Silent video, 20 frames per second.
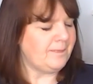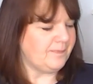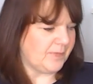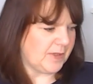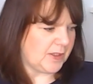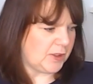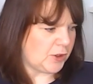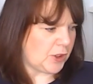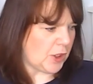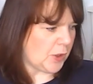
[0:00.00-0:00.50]

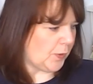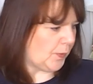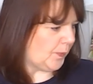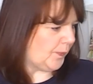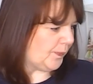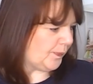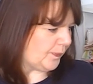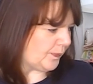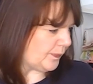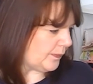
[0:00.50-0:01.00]
So,
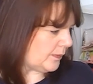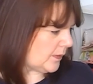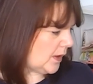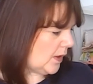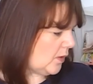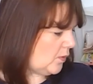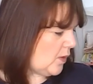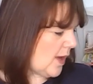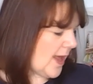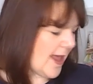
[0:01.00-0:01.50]

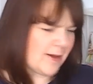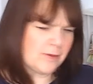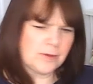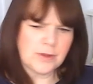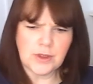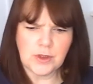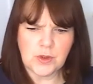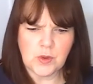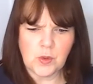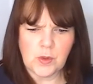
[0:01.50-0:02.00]
what else
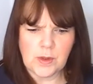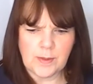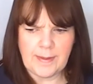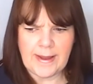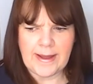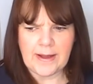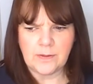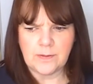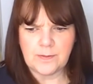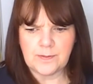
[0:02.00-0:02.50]
to talk
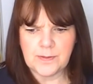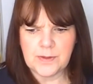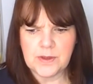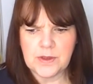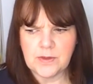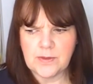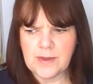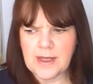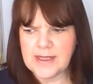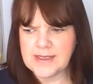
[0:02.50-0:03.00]
about?
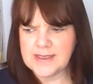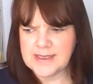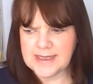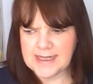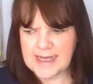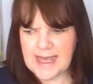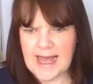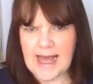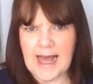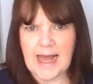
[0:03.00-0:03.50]
So that's the
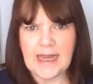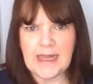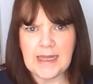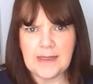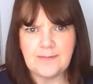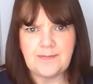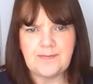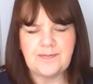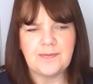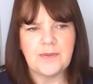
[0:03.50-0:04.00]
cow.
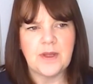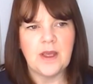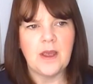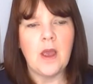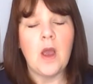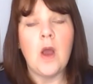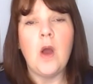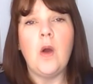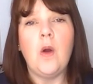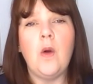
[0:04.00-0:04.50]

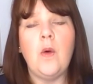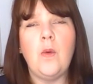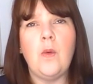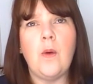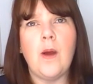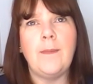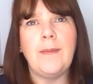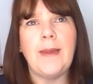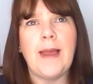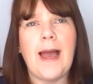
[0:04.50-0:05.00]
Oh,
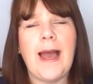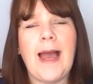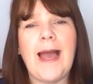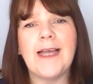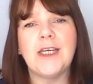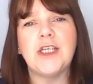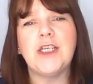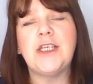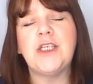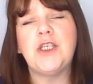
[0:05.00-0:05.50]
I'm
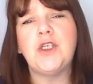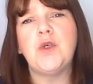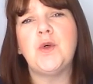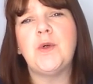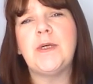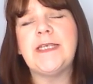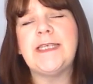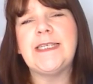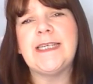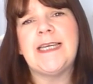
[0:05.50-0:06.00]
actually
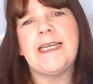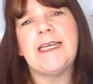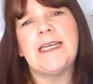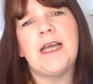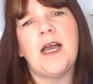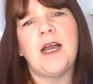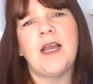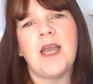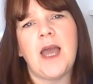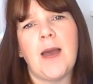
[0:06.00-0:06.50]
joined in
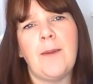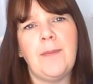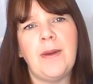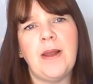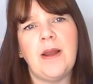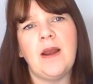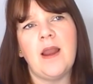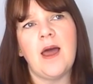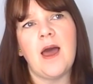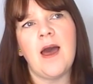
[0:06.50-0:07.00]
a
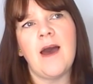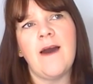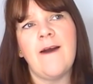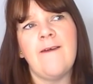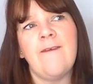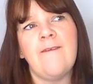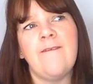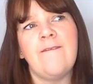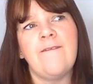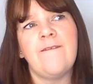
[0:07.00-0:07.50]
couple
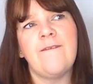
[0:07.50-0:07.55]
of